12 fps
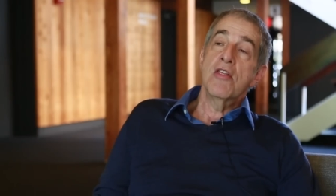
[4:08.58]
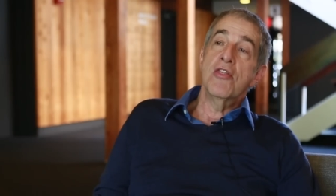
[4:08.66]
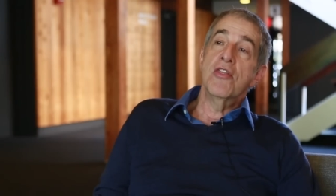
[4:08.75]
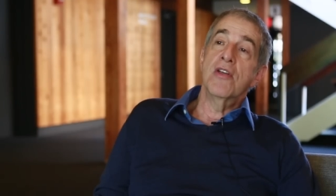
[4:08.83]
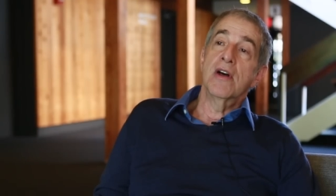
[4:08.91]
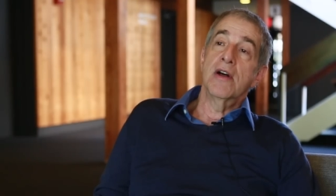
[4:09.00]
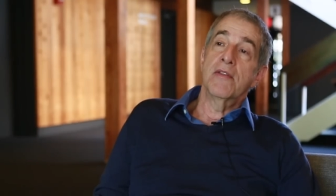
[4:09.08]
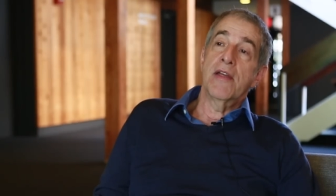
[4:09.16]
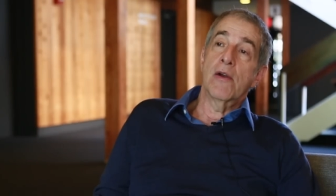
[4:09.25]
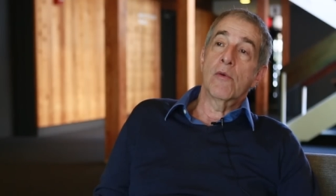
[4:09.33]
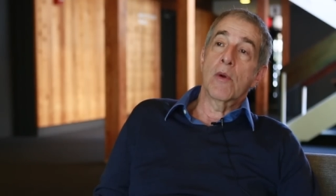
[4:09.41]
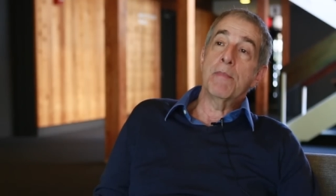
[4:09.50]
the,
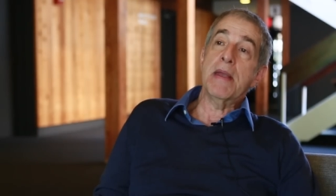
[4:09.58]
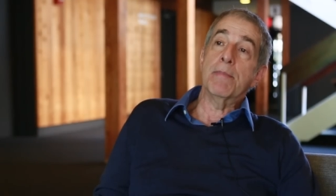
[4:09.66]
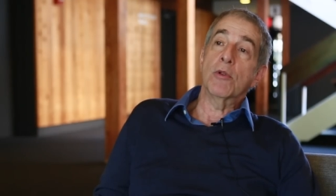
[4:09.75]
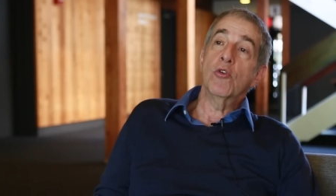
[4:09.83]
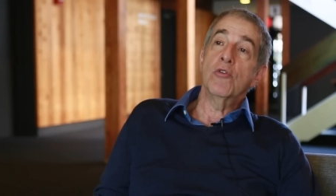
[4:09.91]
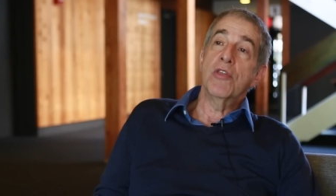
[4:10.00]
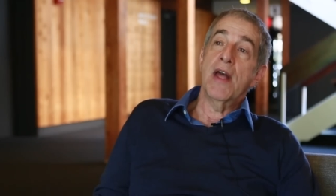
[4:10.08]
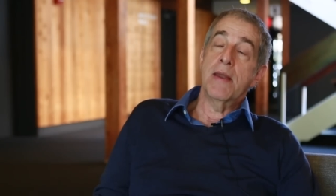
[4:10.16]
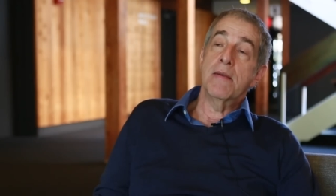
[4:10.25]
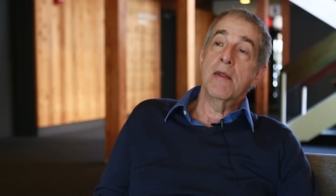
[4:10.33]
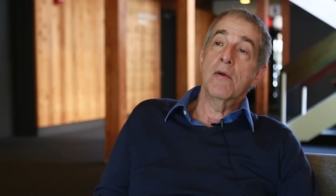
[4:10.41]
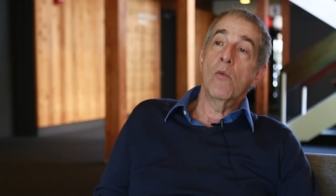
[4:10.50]
there were people who
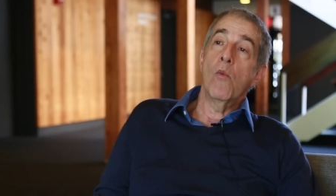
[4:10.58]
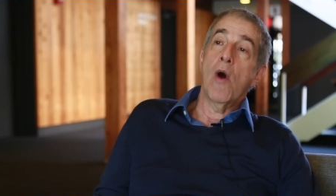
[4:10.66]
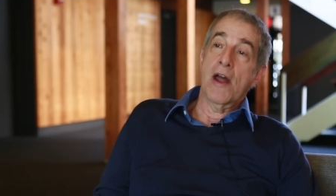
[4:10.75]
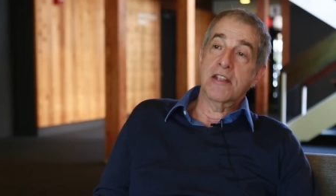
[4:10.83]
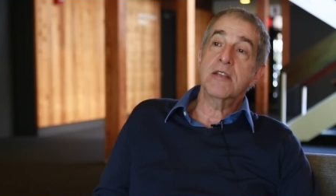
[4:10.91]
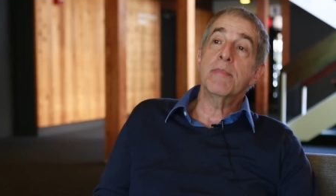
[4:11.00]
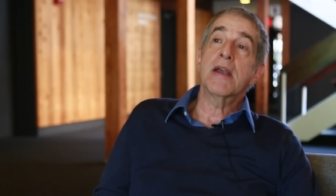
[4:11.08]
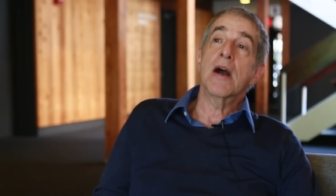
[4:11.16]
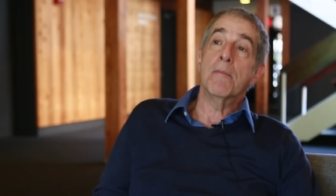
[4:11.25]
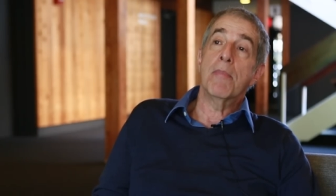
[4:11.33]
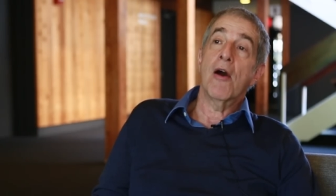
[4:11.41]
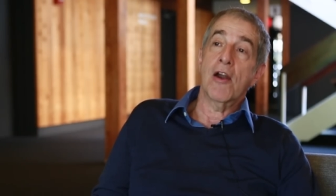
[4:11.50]
then wanted to
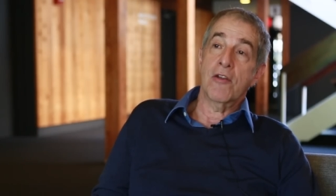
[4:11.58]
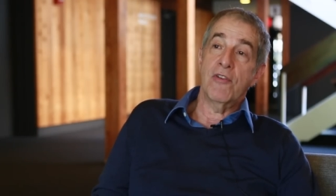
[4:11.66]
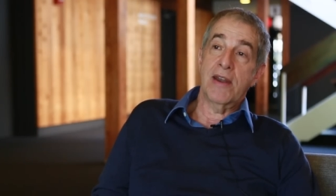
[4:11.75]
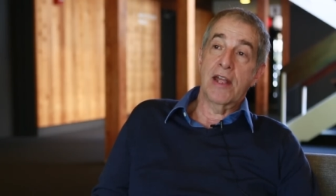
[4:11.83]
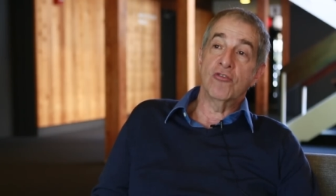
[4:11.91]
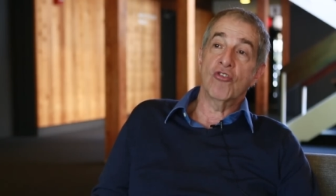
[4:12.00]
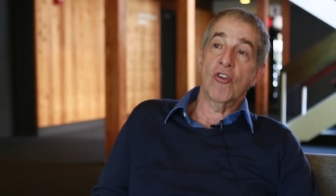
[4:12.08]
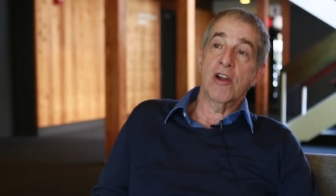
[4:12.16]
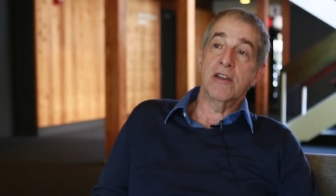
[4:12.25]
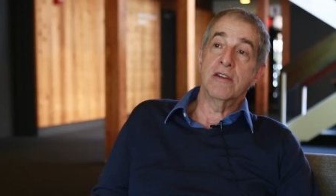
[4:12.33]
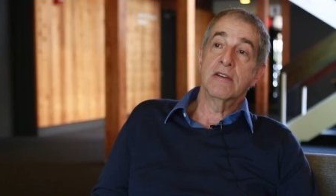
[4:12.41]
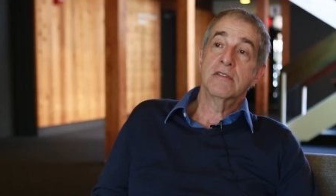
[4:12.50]
become part of it and
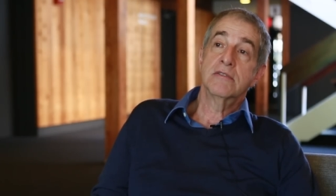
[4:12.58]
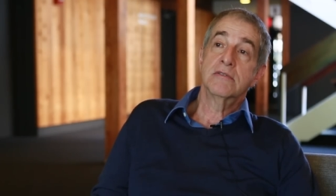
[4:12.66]
joined.